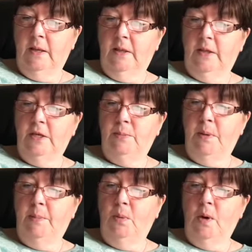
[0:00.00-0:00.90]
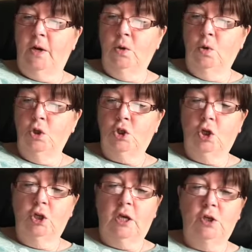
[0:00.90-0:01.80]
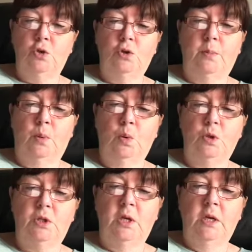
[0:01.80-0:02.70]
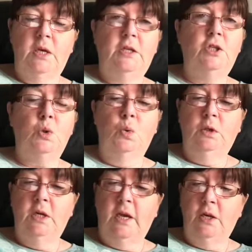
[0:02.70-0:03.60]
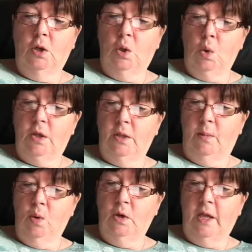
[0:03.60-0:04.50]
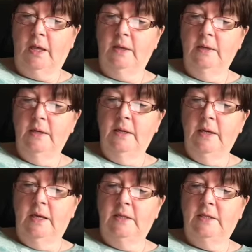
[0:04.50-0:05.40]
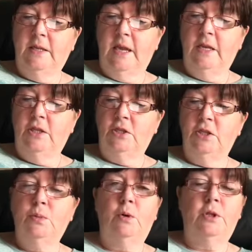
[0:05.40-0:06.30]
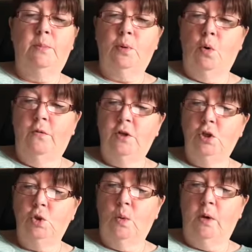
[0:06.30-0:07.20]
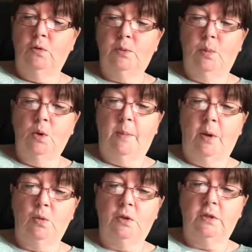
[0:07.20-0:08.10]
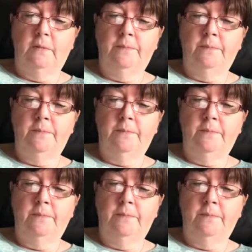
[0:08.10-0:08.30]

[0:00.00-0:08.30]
These people are not drunk as you suppose. It is only 9 o'clock in the morning. Instead, this is what the prophet Joel spoke about.